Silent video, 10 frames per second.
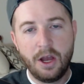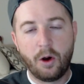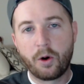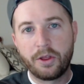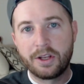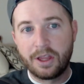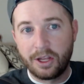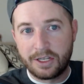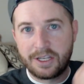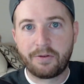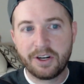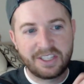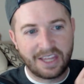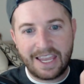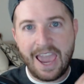or the difference,
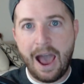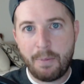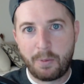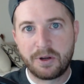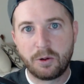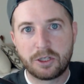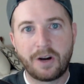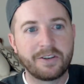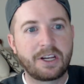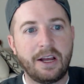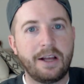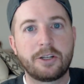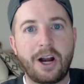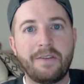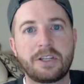the gap between Travis
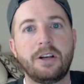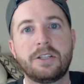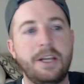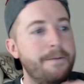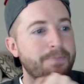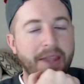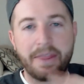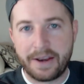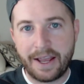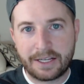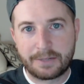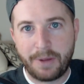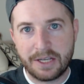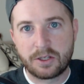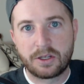Kelce and the next
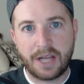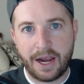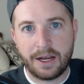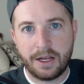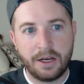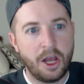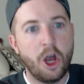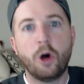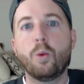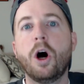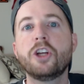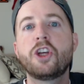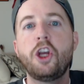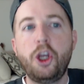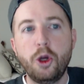best tight end was
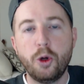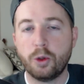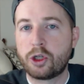huge.